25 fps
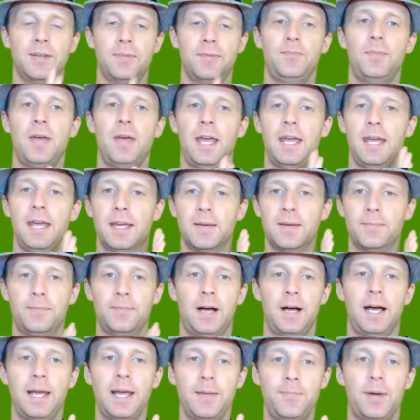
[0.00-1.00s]
to make
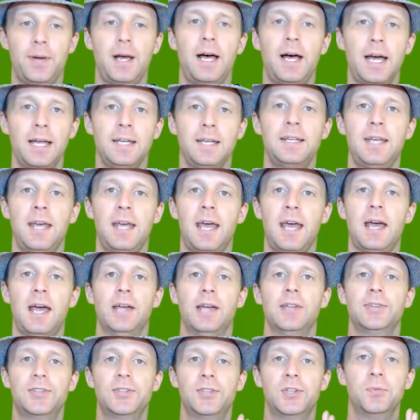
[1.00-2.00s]
my
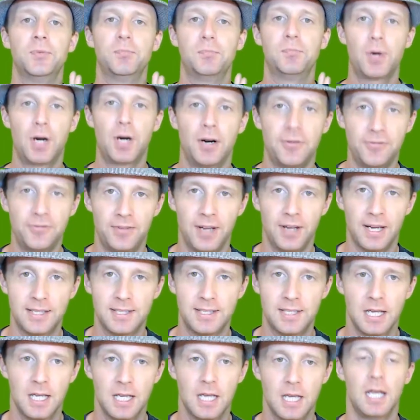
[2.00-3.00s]
podcast
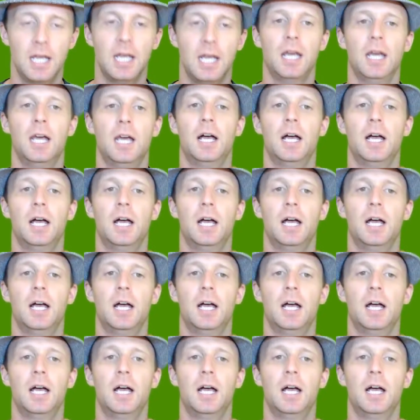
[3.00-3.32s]
perfect.